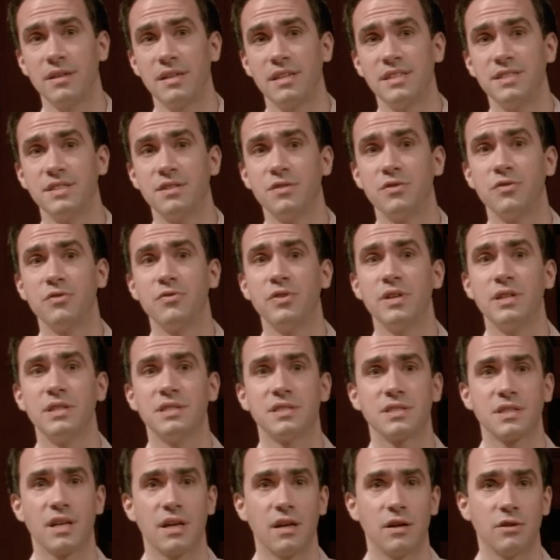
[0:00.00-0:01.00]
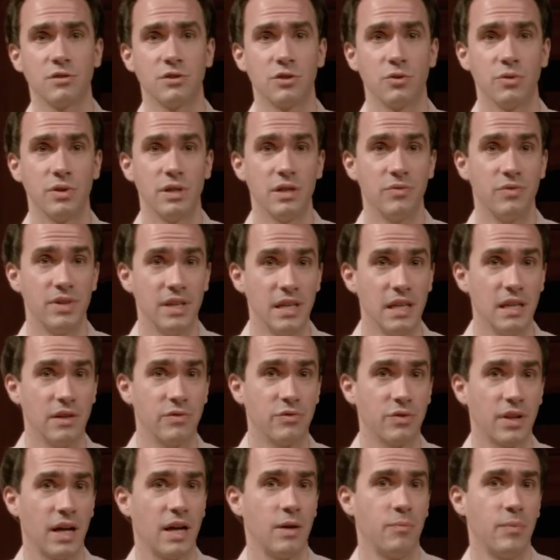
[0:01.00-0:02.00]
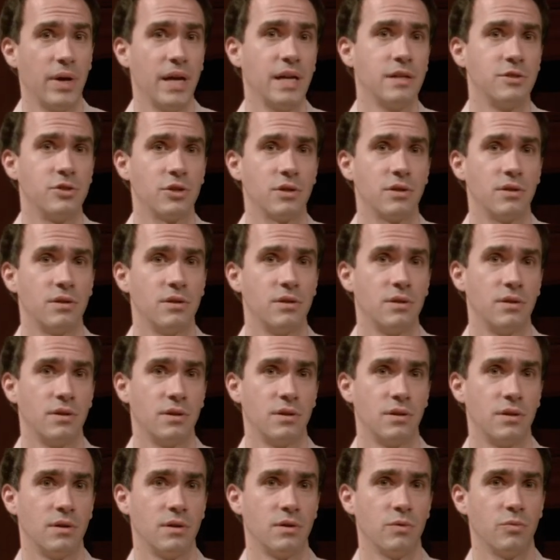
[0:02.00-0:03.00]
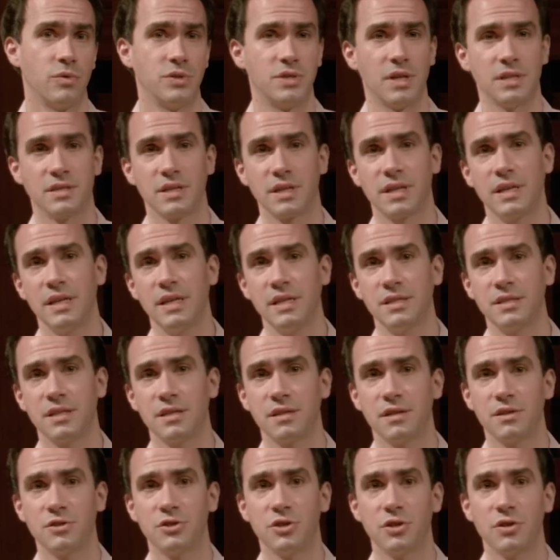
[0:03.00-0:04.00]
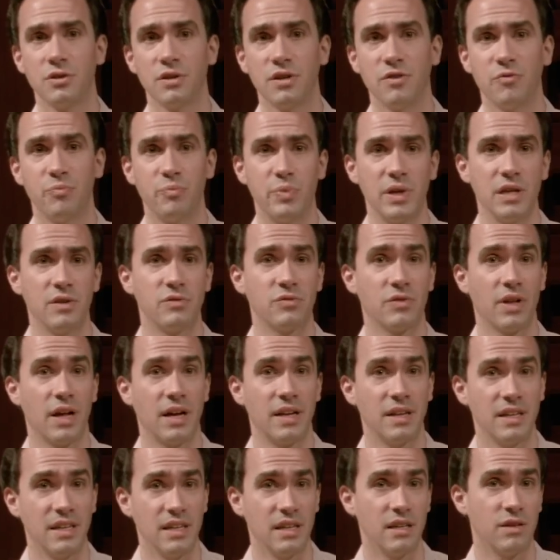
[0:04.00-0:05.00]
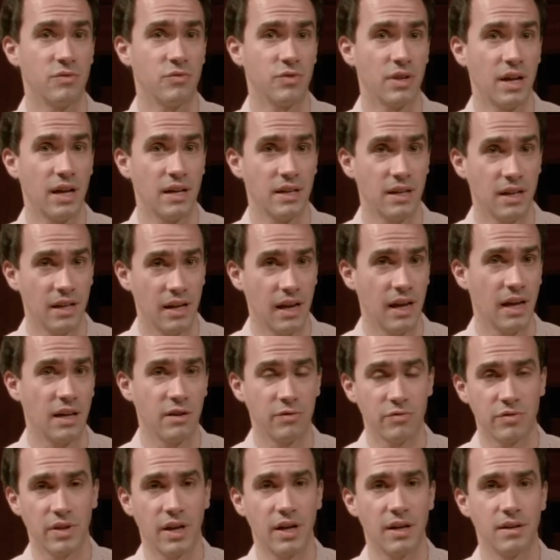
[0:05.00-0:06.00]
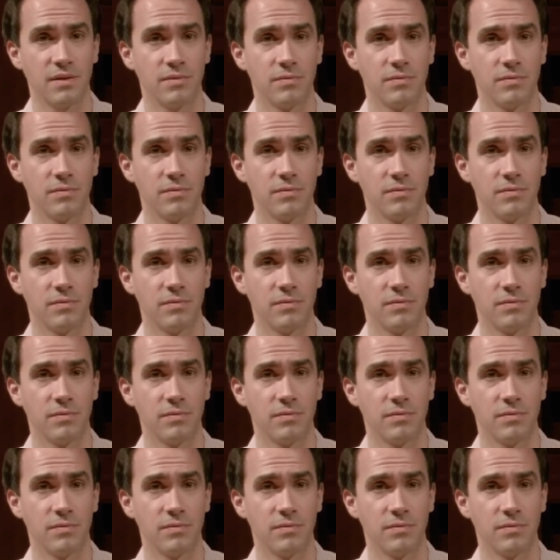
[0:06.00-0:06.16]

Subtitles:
is the fifth scale degree of E-flat major, which has a key signature of B-flat, E-flat, and A-flat.